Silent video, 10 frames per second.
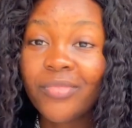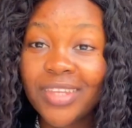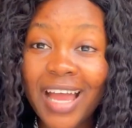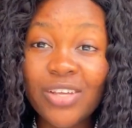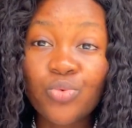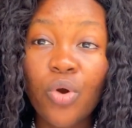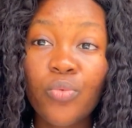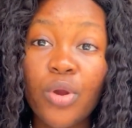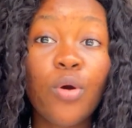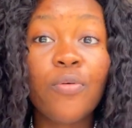That's
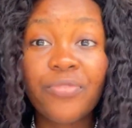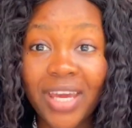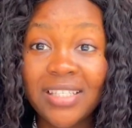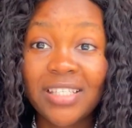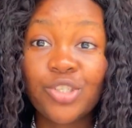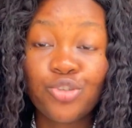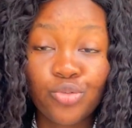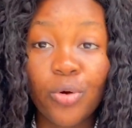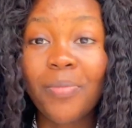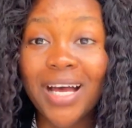one way of getting this
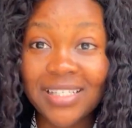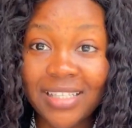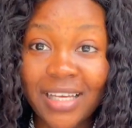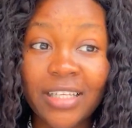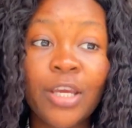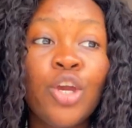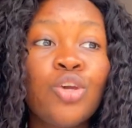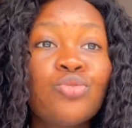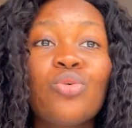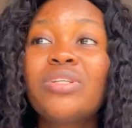job as a nanny.
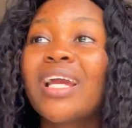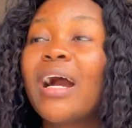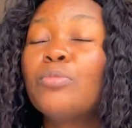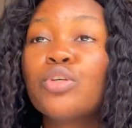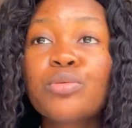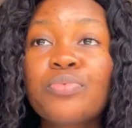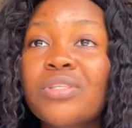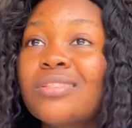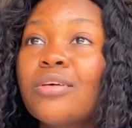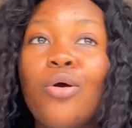So they can just
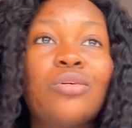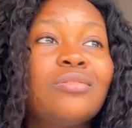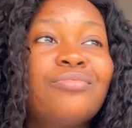put it on